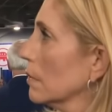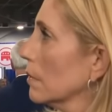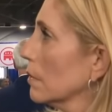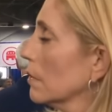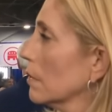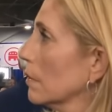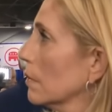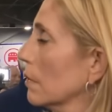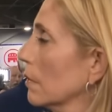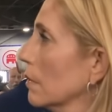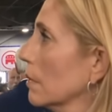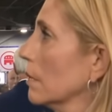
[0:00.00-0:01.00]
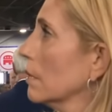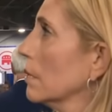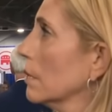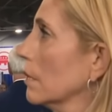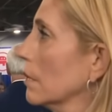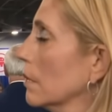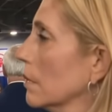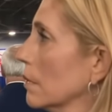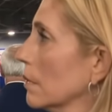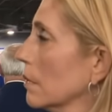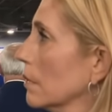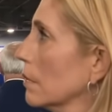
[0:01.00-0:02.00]

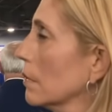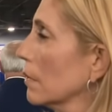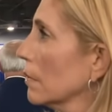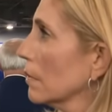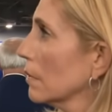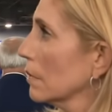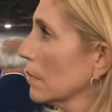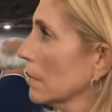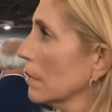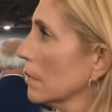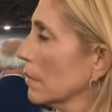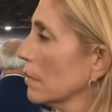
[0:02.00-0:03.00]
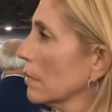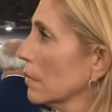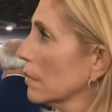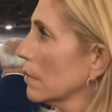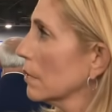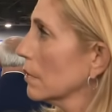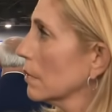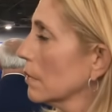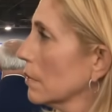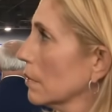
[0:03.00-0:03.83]
The person shown says nothing.